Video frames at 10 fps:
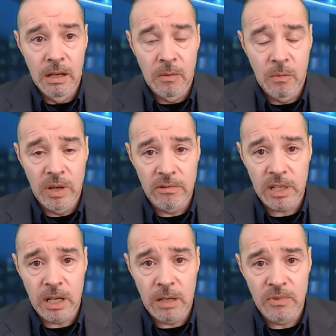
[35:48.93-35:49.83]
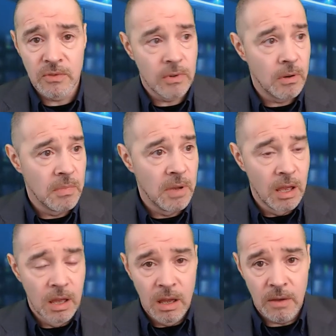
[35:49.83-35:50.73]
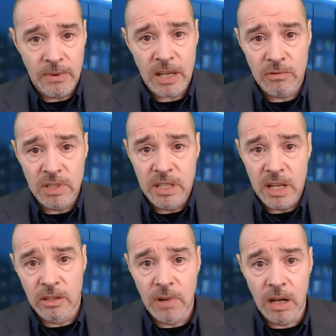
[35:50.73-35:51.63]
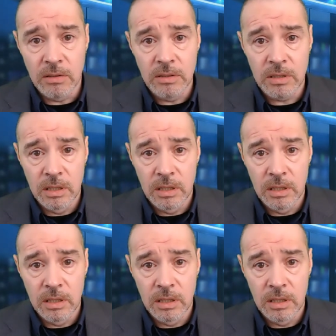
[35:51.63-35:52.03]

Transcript: whether it comes from a factory down the road,